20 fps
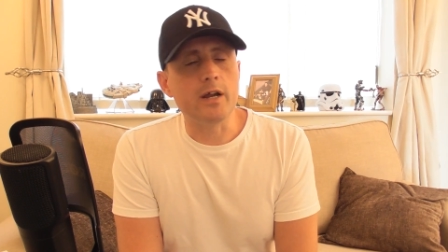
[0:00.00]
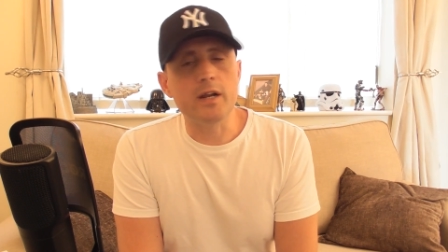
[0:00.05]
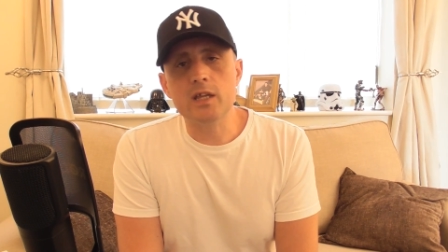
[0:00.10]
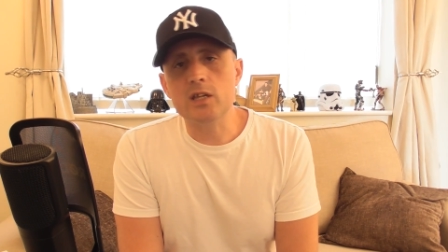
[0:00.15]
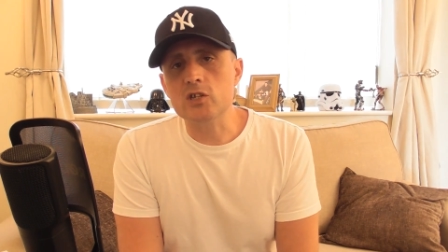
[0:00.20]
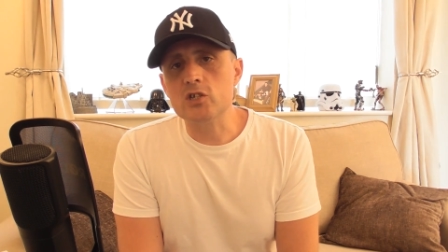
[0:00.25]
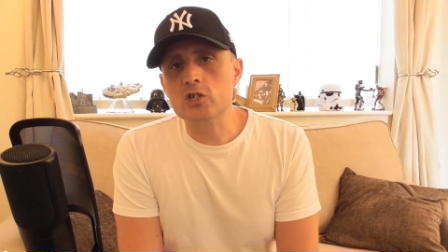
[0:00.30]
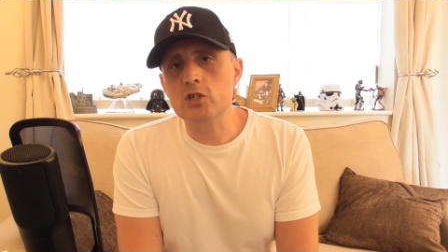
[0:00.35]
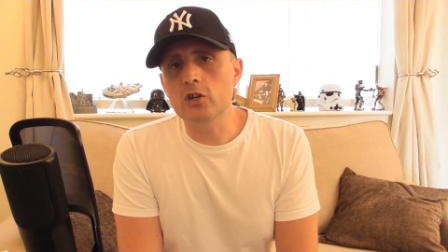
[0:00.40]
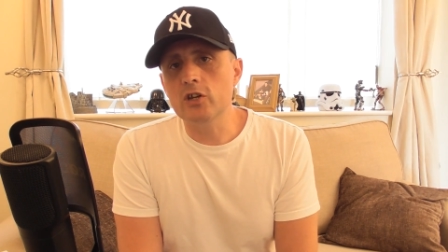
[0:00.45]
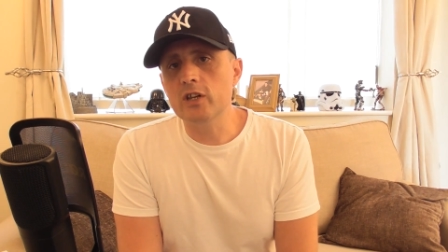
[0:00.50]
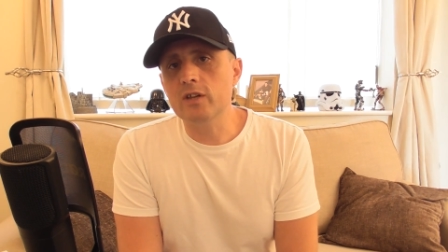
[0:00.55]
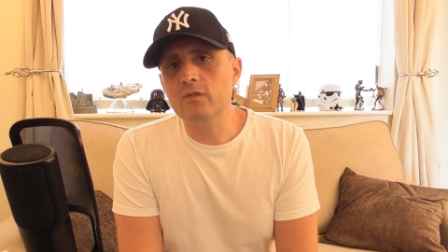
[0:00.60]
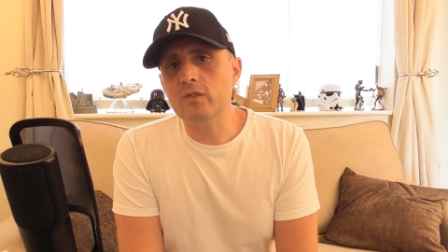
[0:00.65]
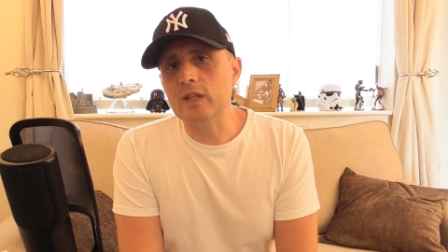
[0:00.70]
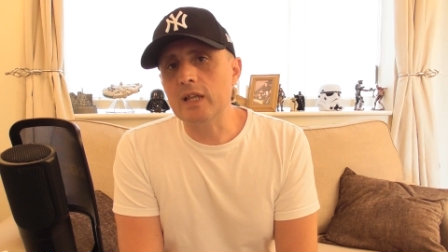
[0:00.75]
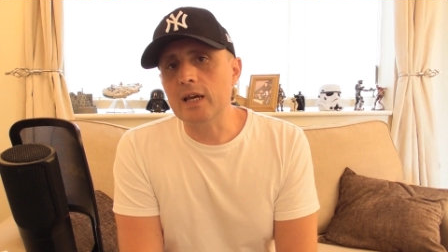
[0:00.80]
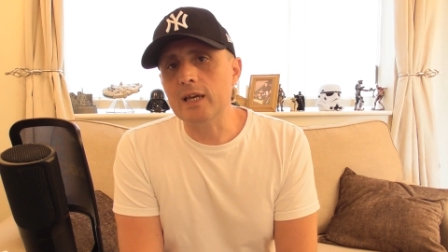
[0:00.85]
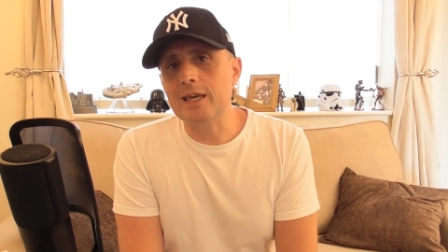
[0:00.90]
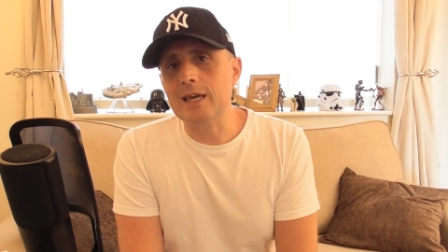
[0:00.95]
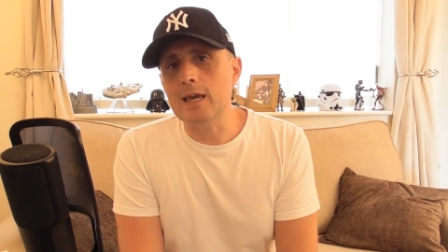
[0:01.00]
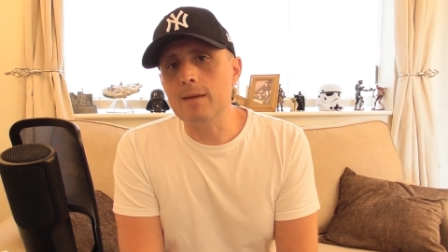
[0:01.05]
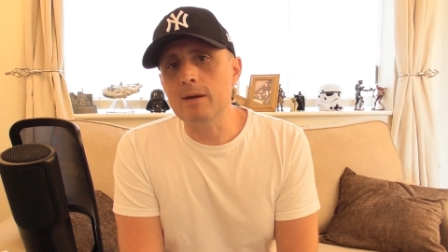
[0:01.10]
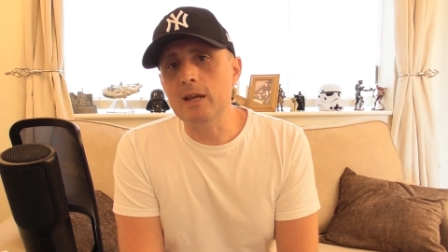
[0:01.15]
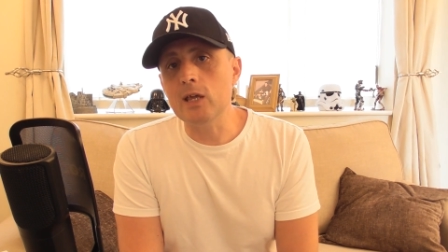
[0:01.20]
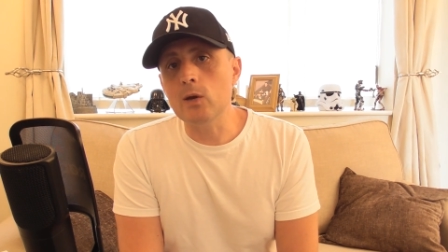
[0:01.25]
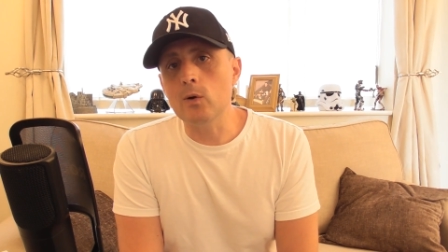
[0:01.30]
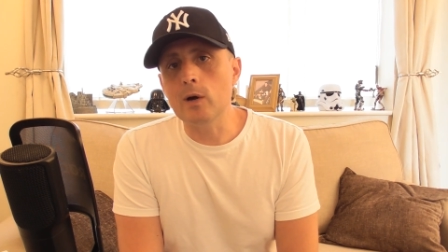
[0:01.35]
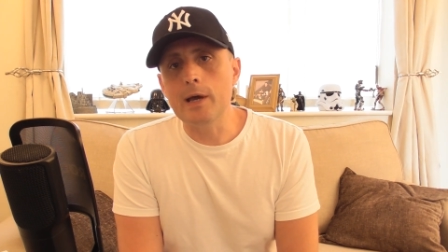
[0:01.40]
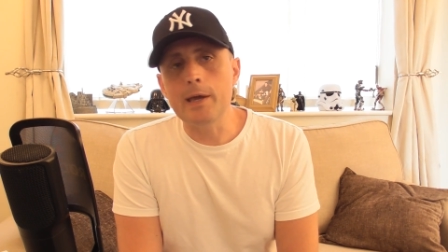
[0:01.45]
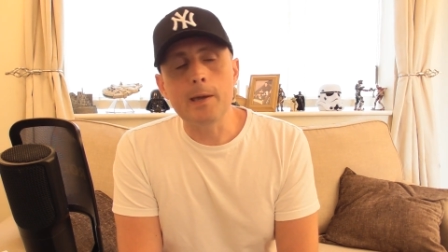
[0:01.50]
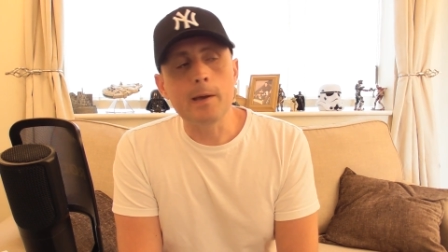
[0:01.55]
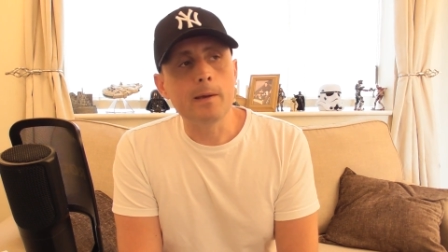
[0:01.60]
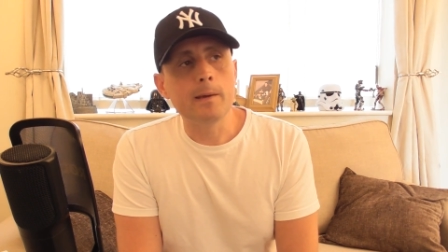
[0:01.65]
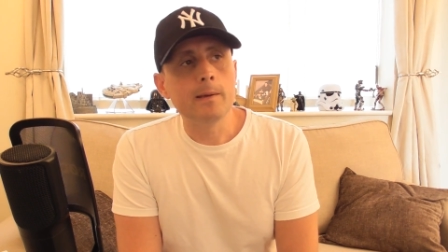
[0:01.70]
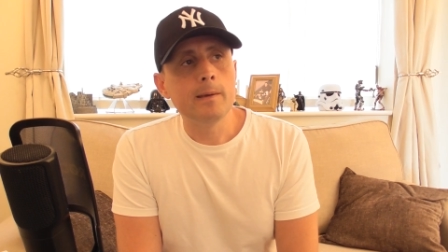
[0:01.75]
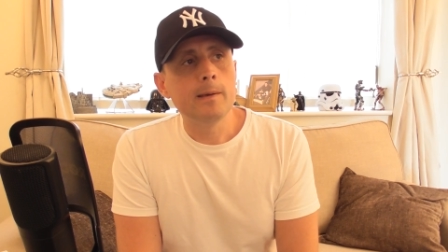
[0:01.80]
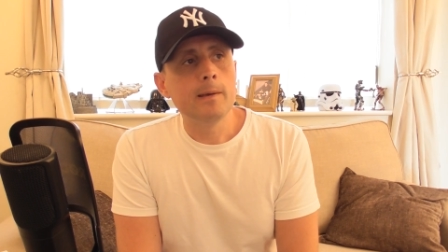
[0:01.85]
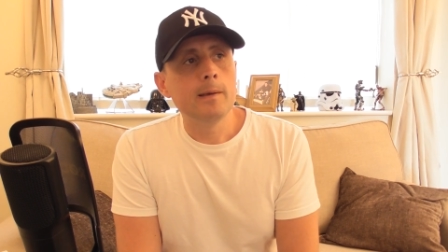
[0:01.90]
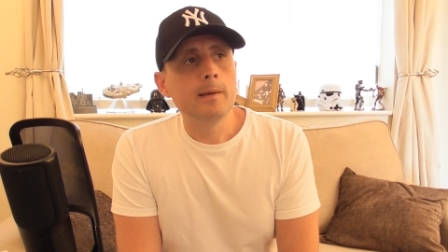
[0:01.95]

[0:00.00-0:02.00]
kind of concerning for that game anyway.